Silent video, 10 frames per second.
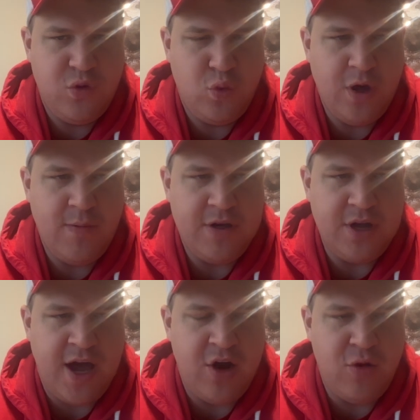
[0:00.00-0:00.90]
Will
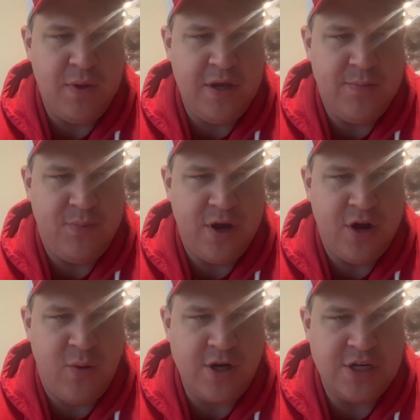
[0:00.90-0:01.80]
McDonald will be a
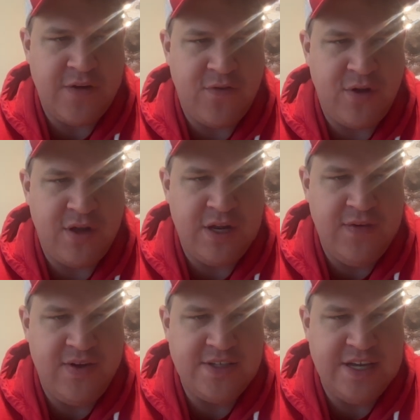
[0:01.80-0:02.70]
player to watch out for on the
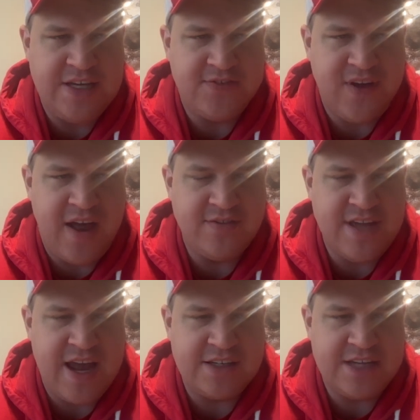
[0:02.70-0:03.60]
defense. He has 5
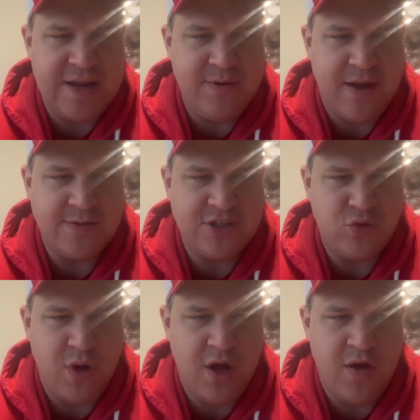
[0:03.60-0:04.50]
sacks. Game time is at
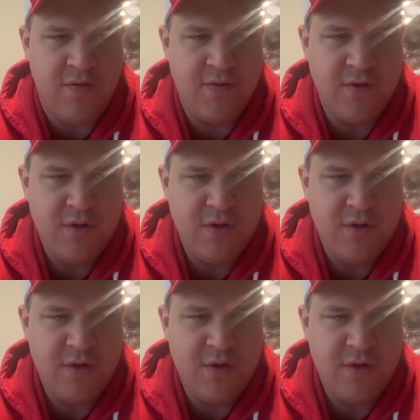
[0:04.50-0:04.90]
12.